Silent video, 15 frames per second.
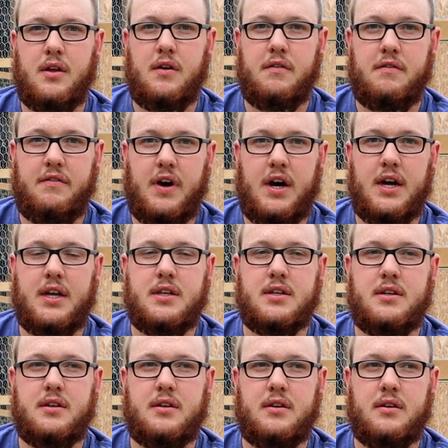
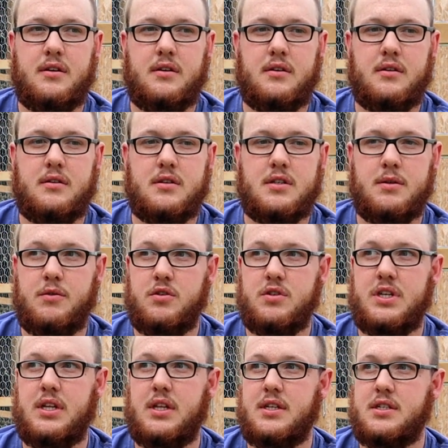find some New
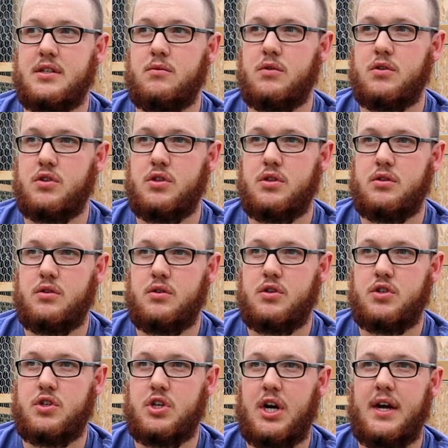Zealands and we'll
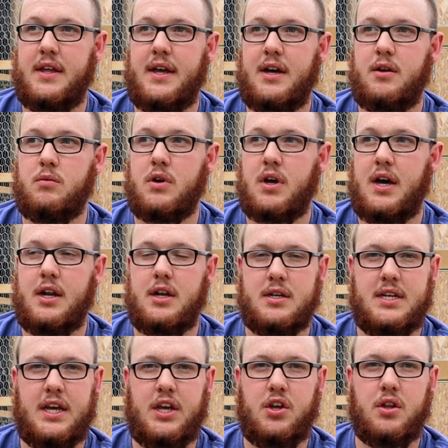try that, and we'll kind of
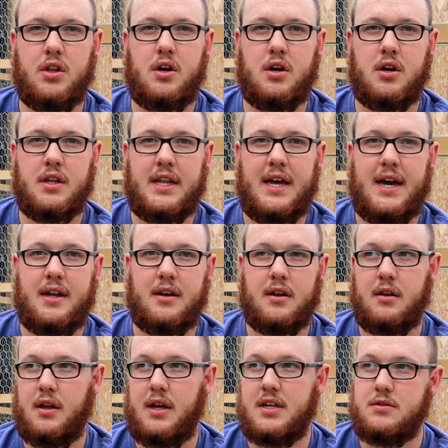take you along on that, and
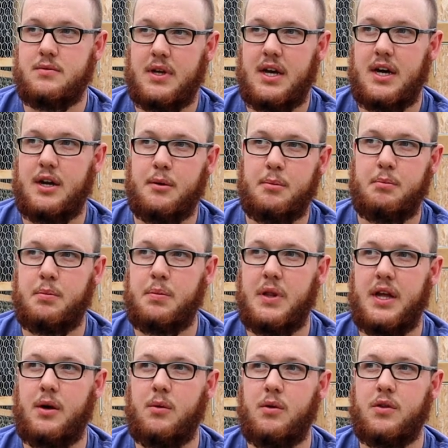as we kind of
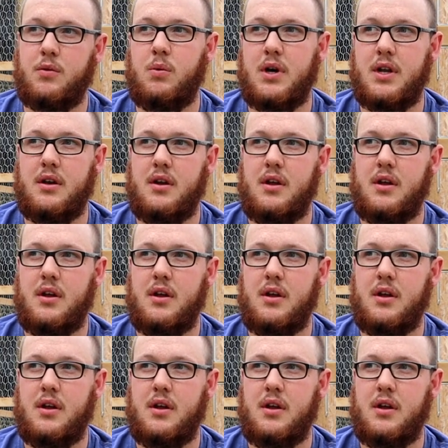play with what